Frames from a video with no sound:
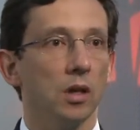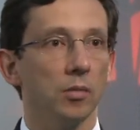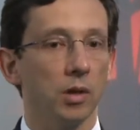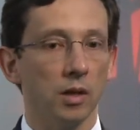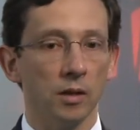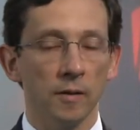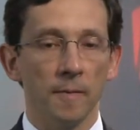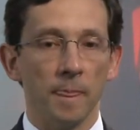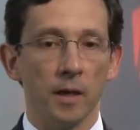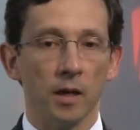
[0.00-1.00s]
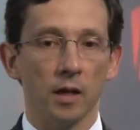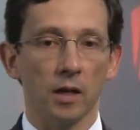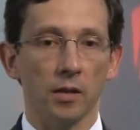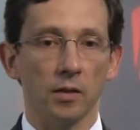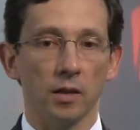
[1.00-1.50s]
I mean,
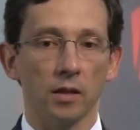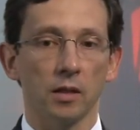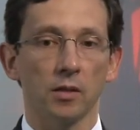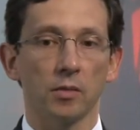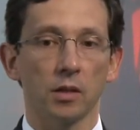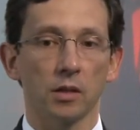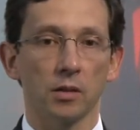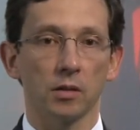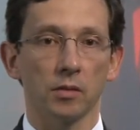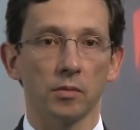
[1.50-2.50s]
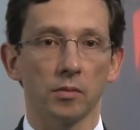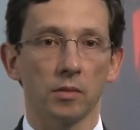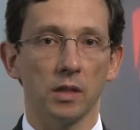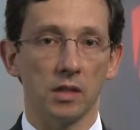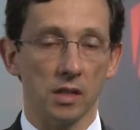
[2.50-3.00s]
the
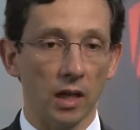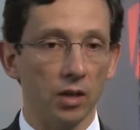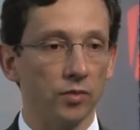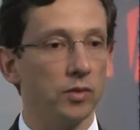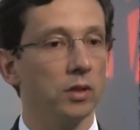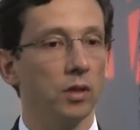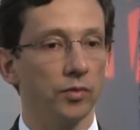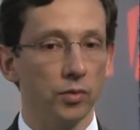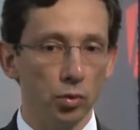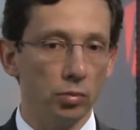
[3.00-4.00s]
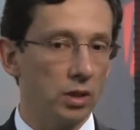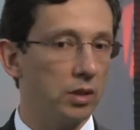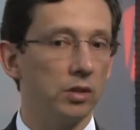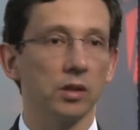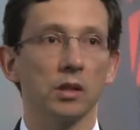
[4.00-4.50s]
design of new
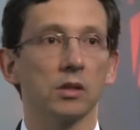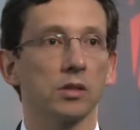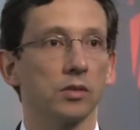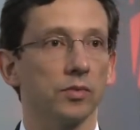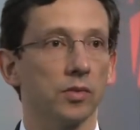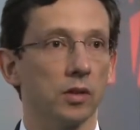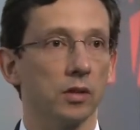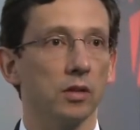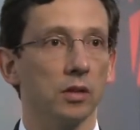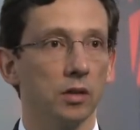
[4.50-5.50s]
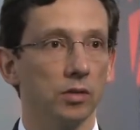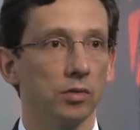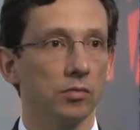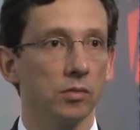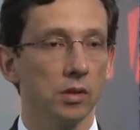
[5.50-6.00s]
materials, of
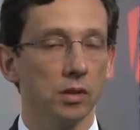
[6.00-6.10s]
new,